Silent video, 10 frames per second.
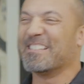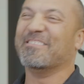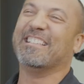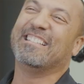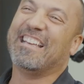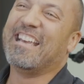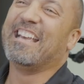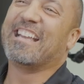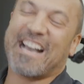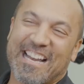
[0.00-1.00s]
You know what I mean?
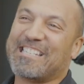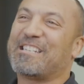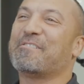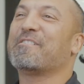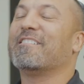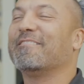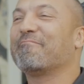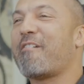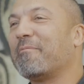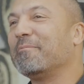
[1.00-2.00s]
Guys who
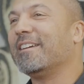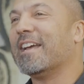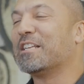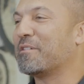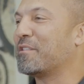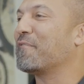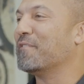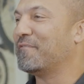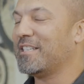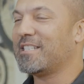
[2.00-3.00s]
are probably entering their
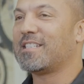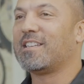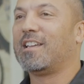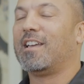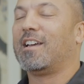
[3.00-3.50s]
50s.